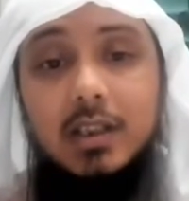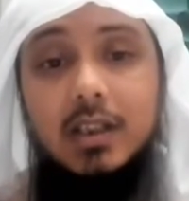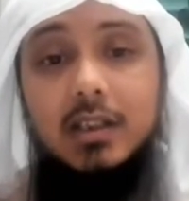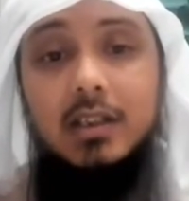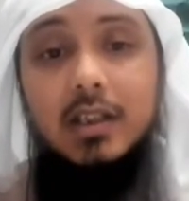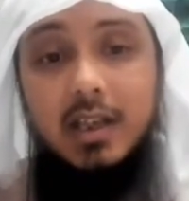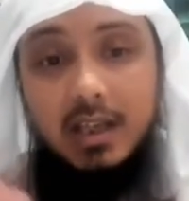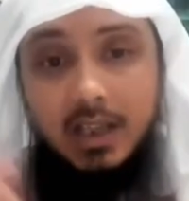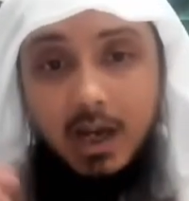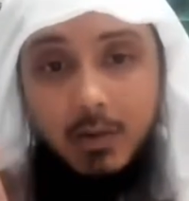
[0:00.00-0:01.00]

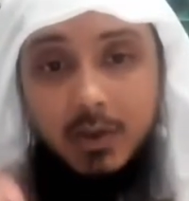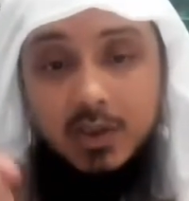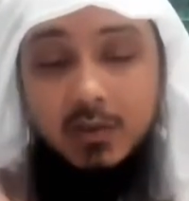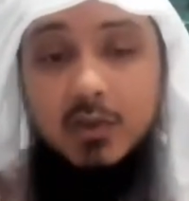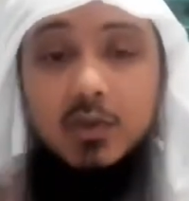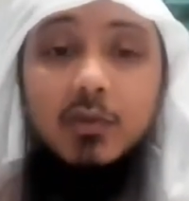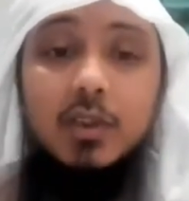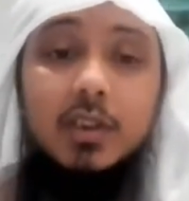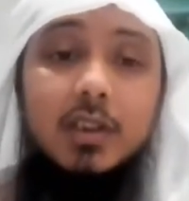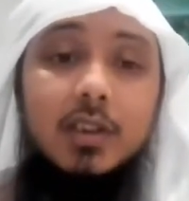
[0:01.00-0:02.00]
in our surface of
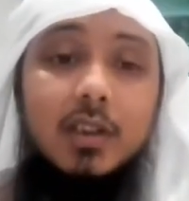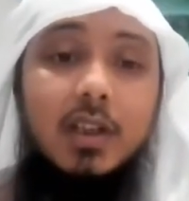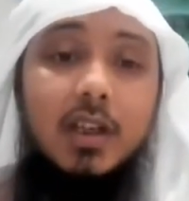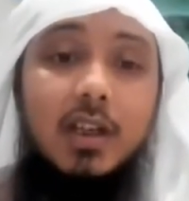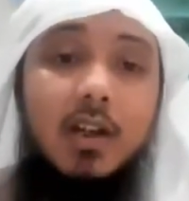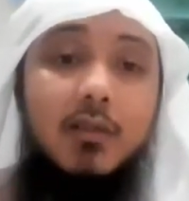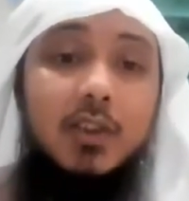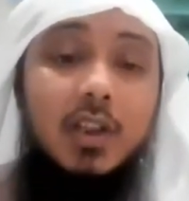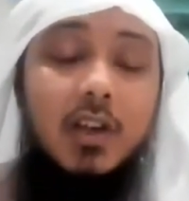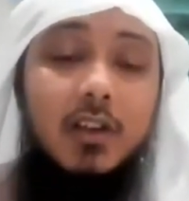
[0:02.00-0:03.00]
the
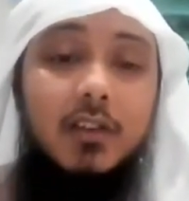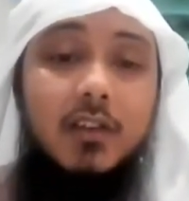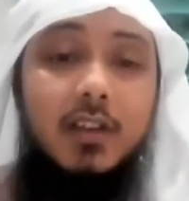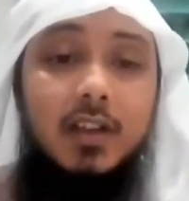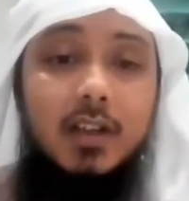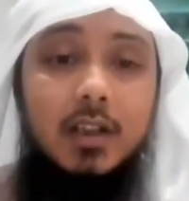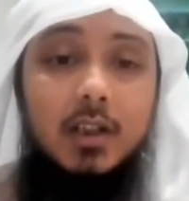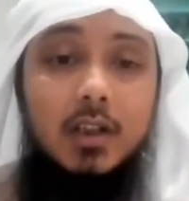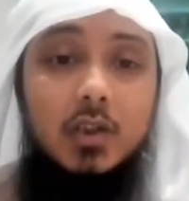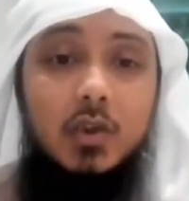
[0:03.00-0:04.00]
earth.
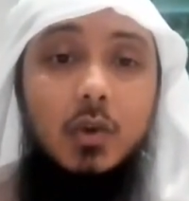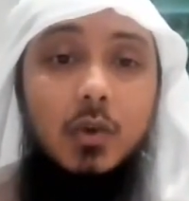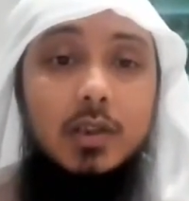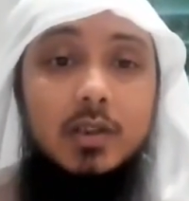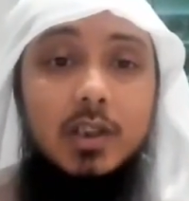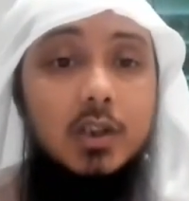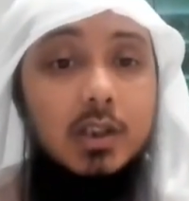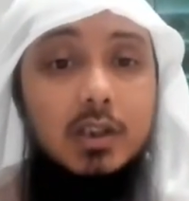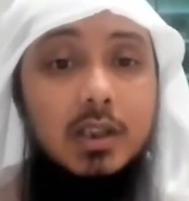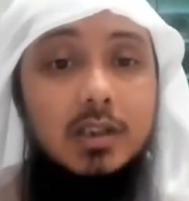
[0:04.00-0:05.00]
So
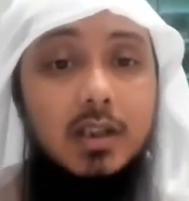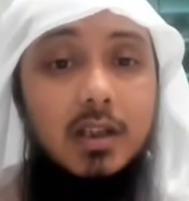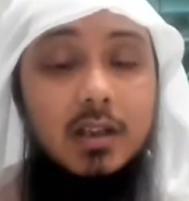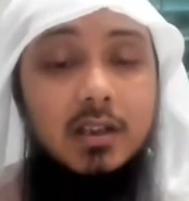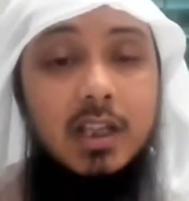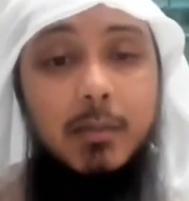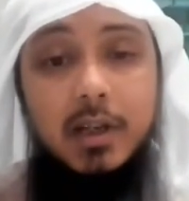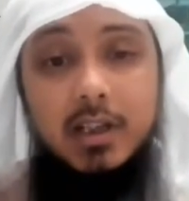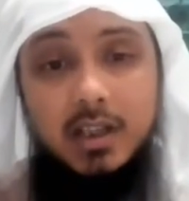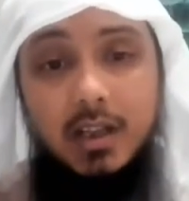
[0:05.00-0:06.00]
it's a
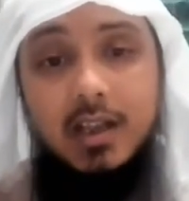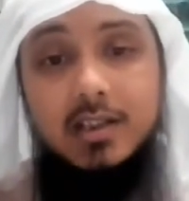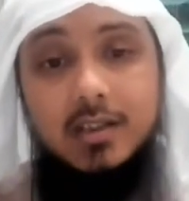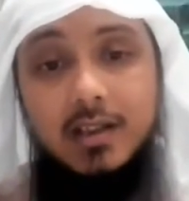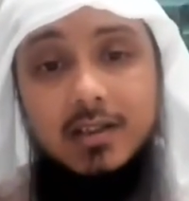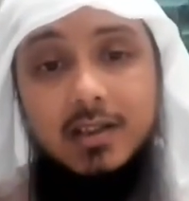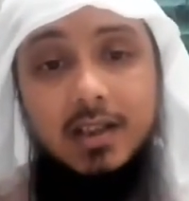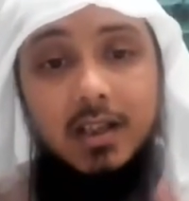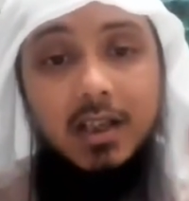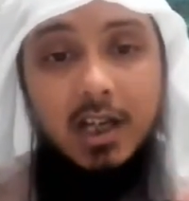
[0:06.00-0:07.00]
Naml is the last
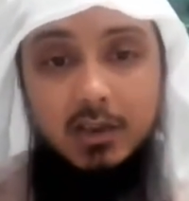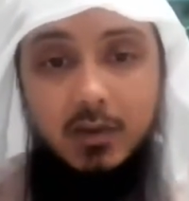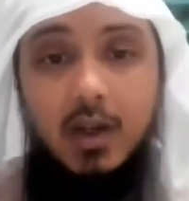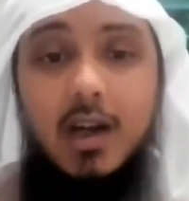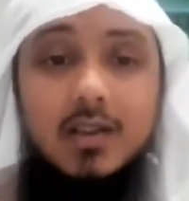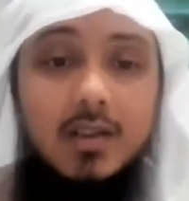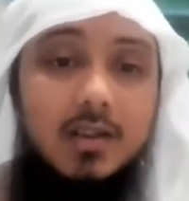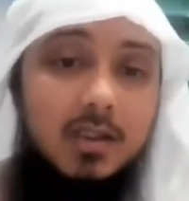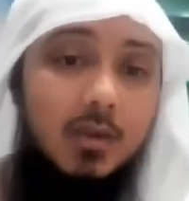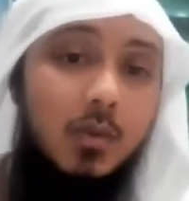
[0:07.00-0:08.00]
chance. As for
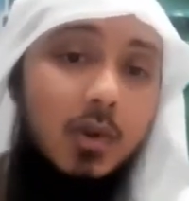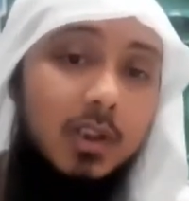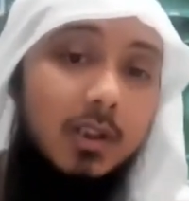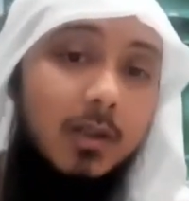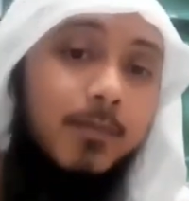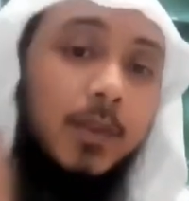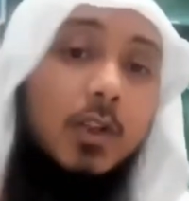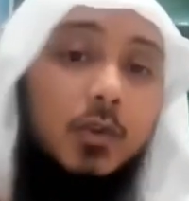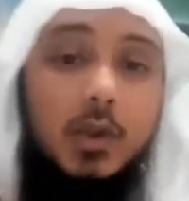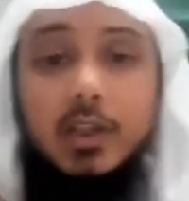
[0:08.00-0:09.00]
Qasas is a warning
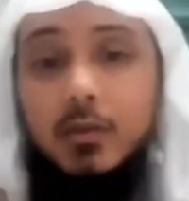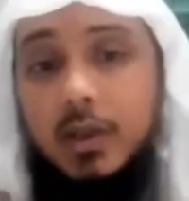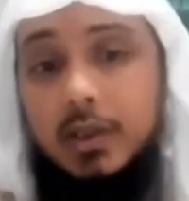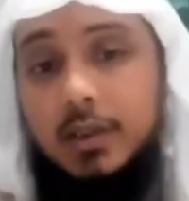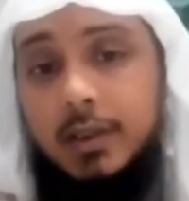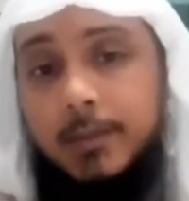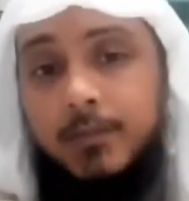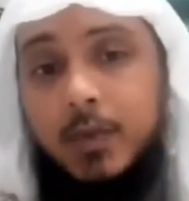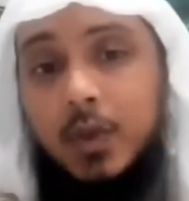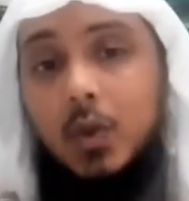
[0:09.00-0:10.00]
to anyone
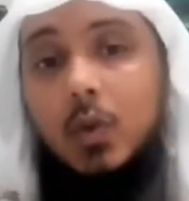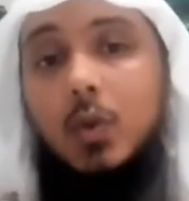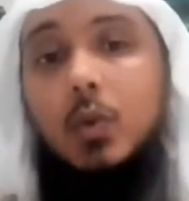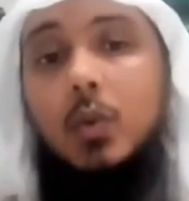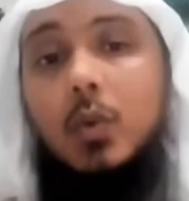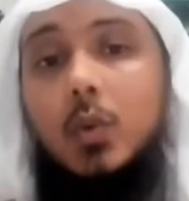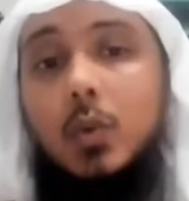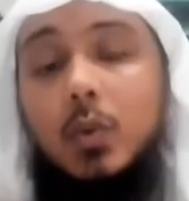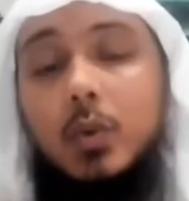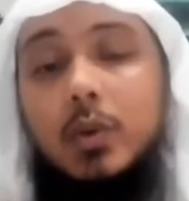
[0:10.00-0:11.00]

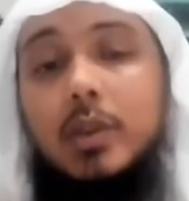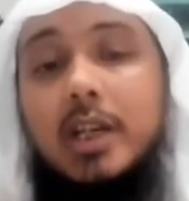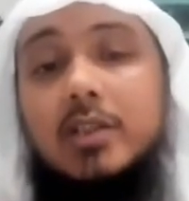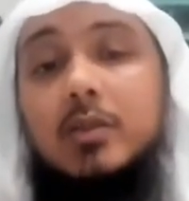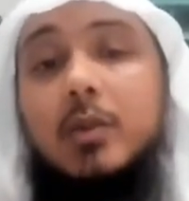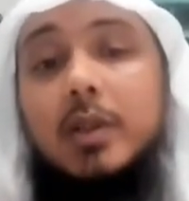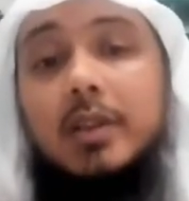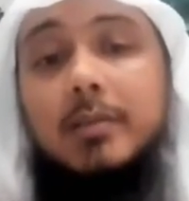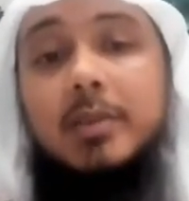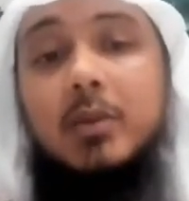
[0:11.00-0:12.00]
who doesn't want
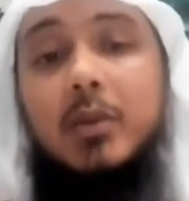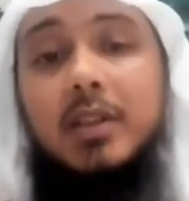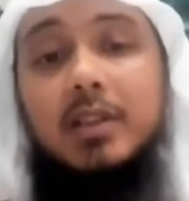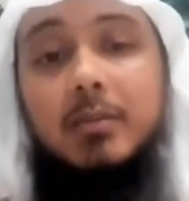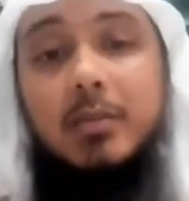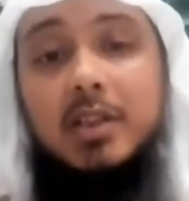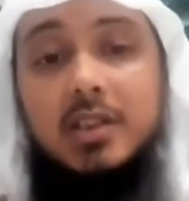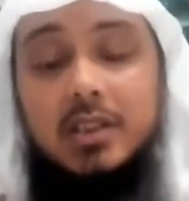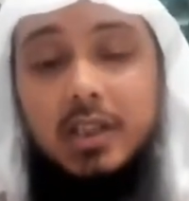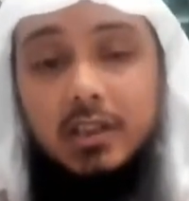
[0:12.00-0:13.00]
to be within the
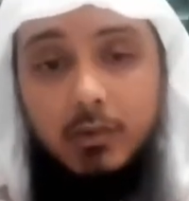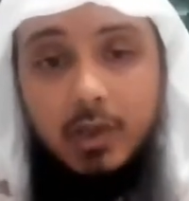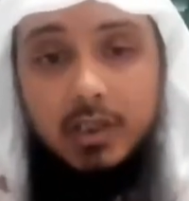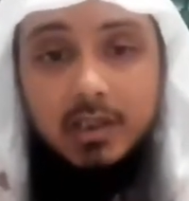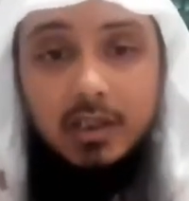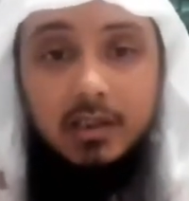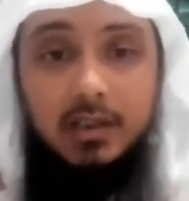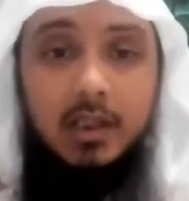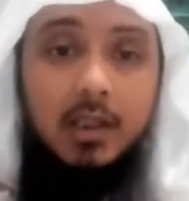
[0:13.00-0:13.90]
mercy and grace and